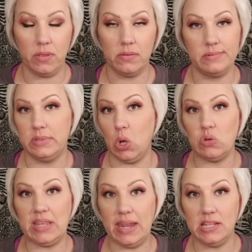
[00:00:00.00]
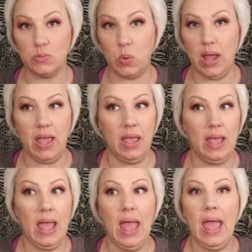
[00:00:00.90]
No setting spray
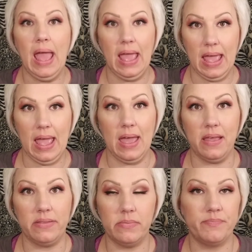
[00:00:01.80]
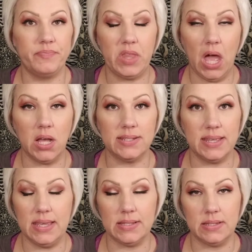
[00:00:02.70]
and the hugs and
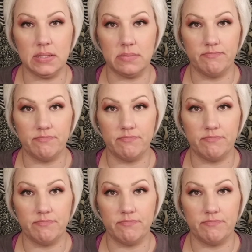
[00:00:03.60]
kisses.